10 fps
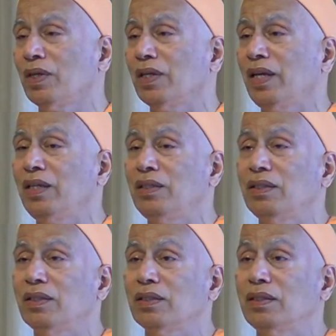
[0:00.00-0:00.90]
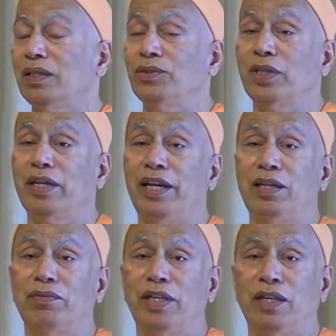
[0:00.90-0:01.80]
There was a
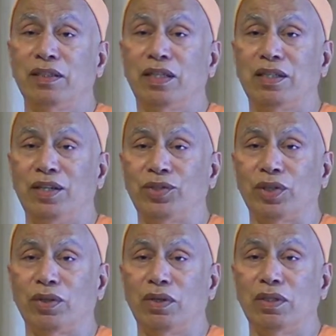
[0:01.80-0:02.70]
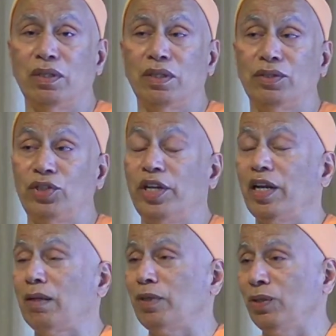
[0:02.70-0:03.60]
great Vedanta teacher called Sri
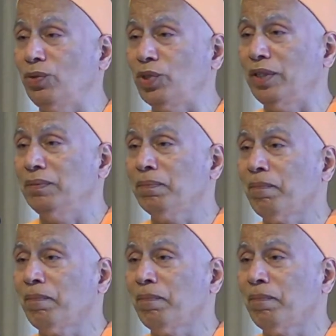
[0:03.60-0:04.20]
Ramanuja,